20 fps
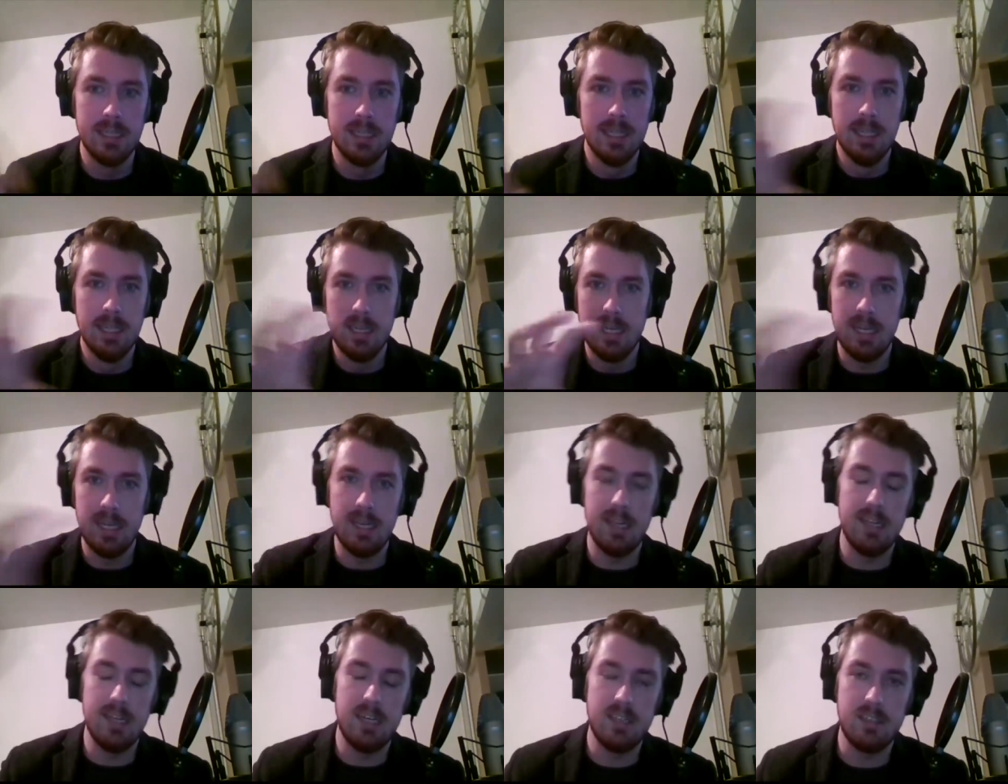And
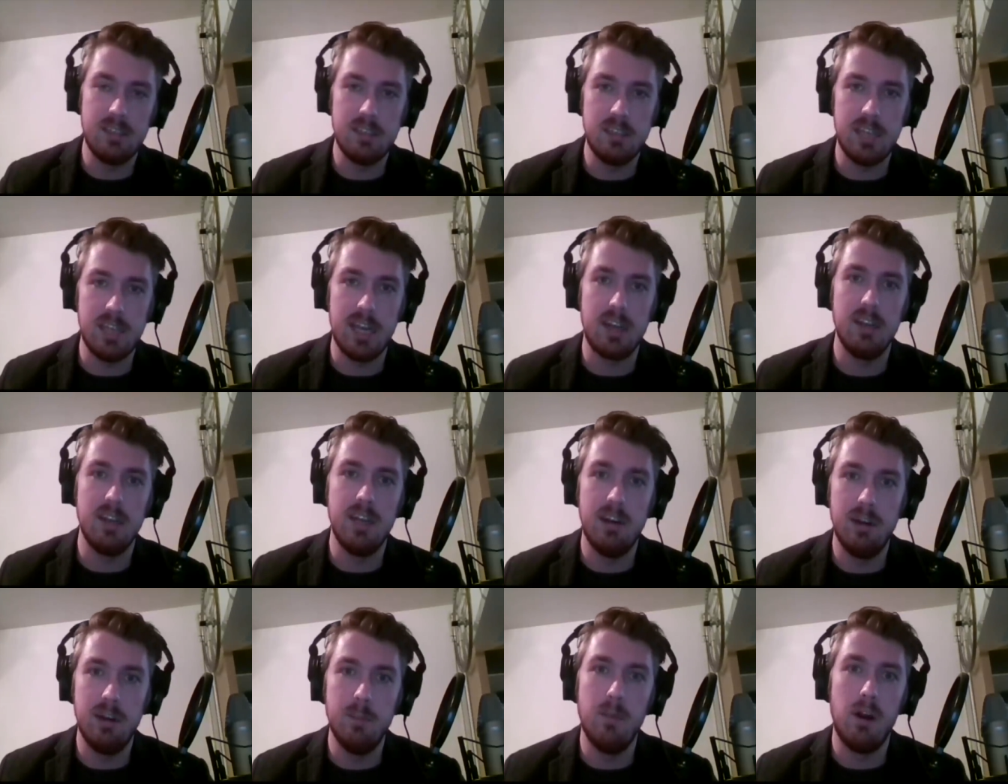then there's the
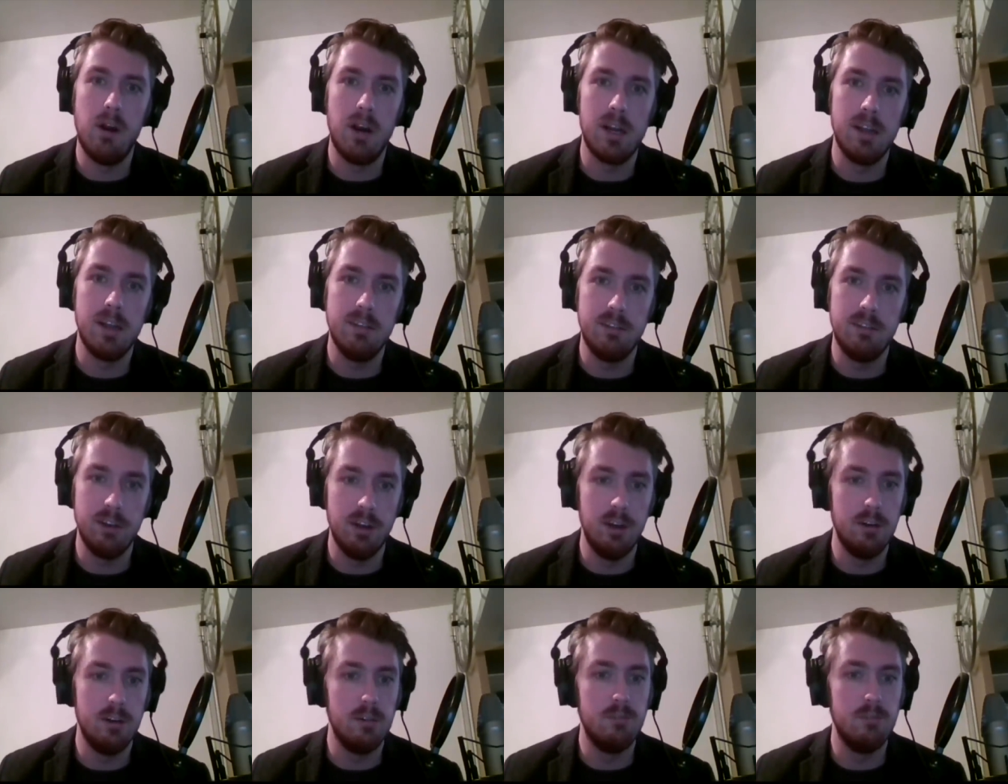secondary market, you
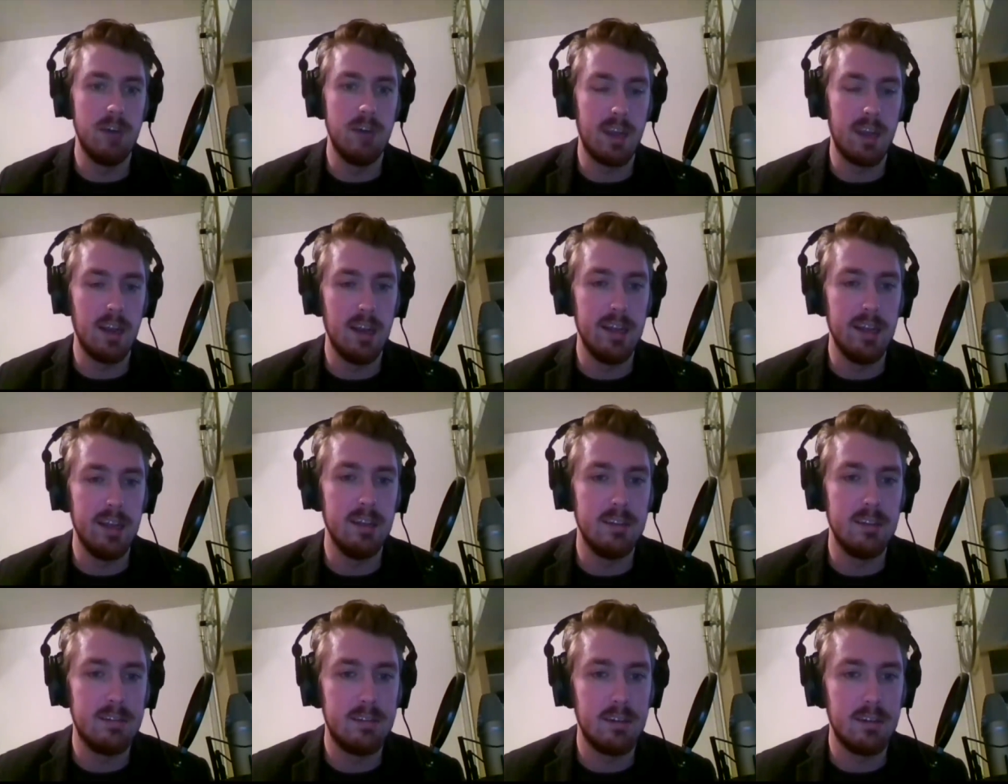know,
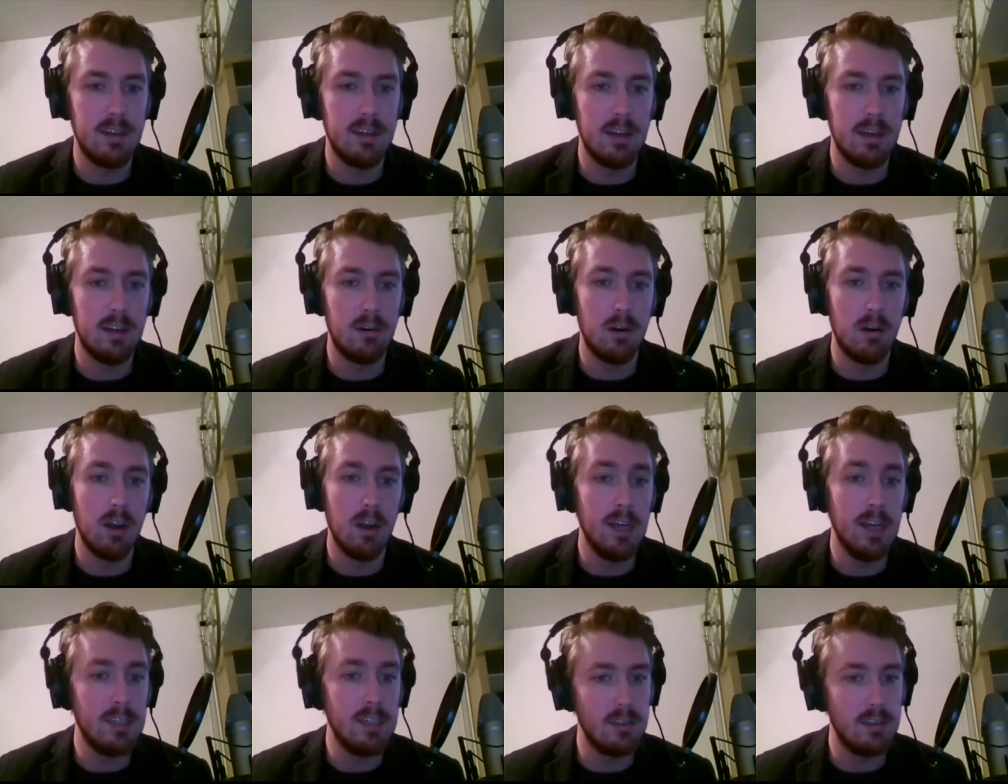regulated uh, or
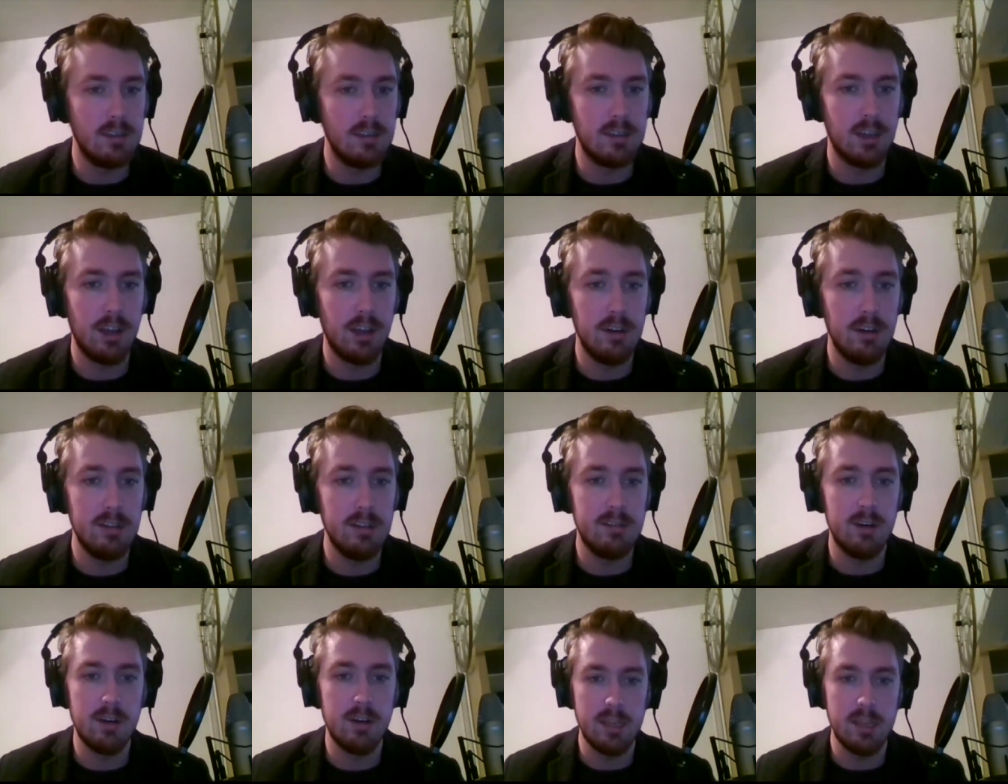licensed security
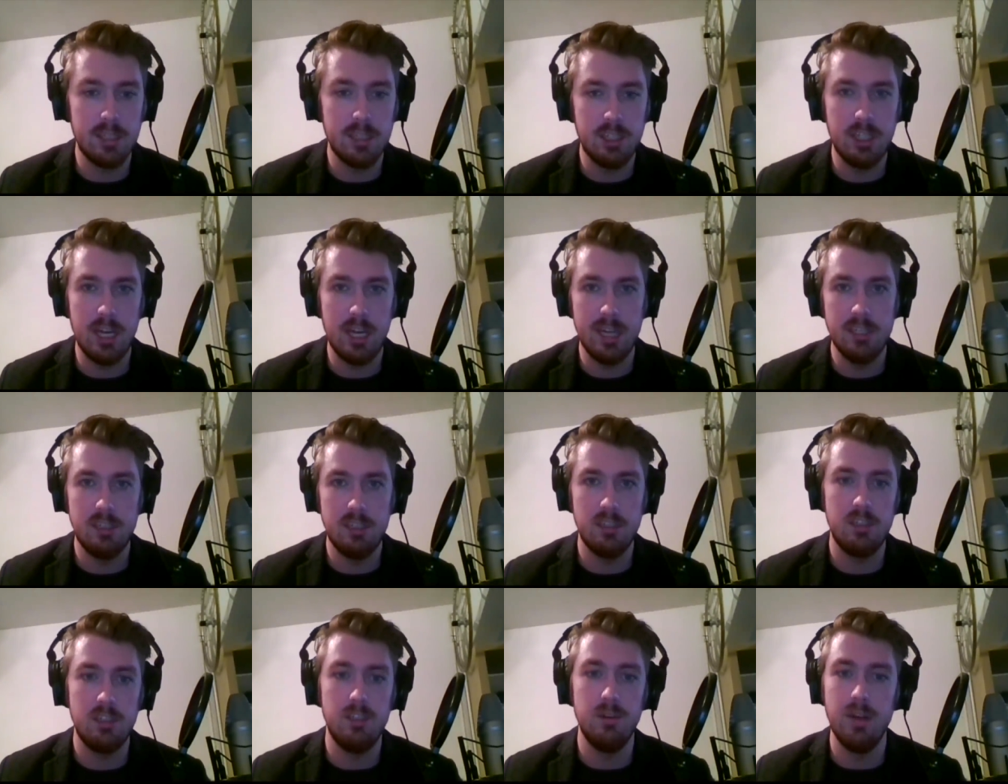token
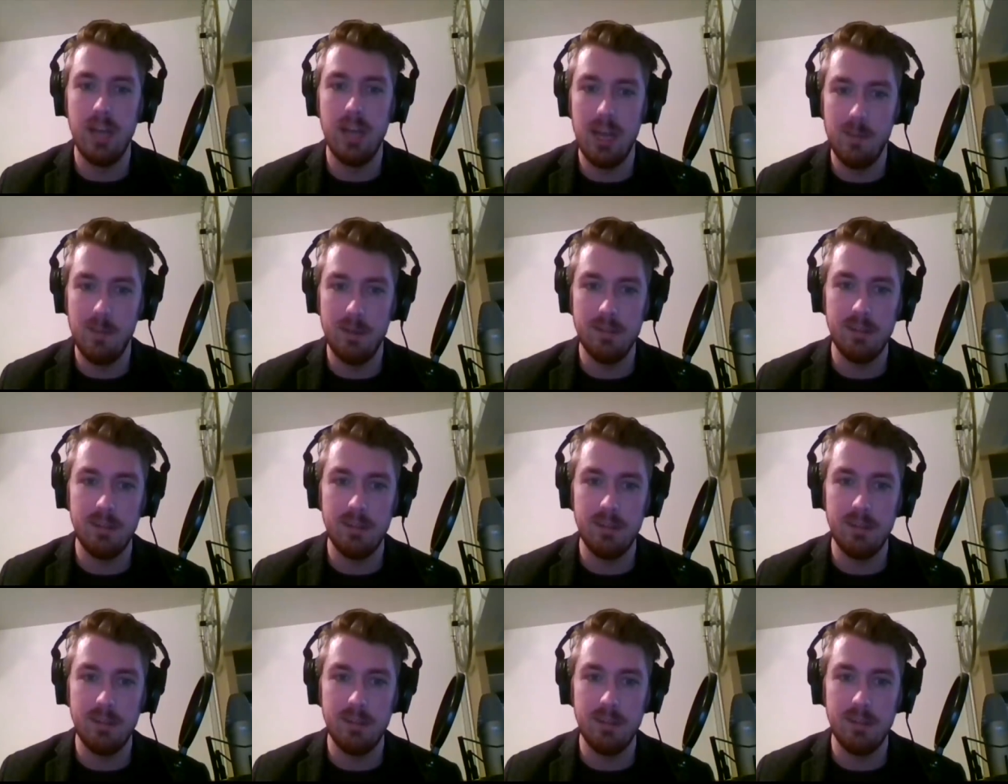exchanges, you name it.